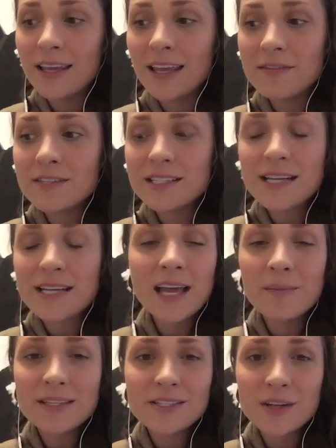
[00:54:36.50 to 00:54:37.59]
he gives it
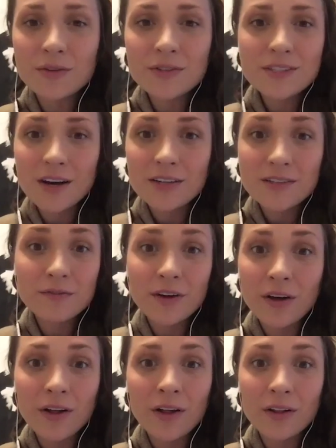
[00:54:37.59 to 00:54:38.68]
time, and stones start to
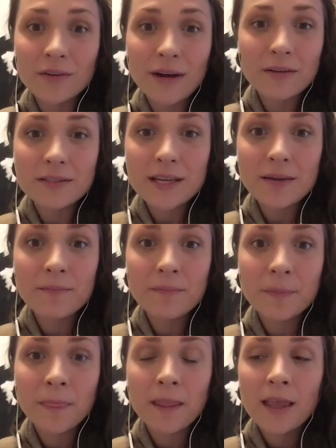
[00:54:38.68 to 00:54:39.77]
fall all around him.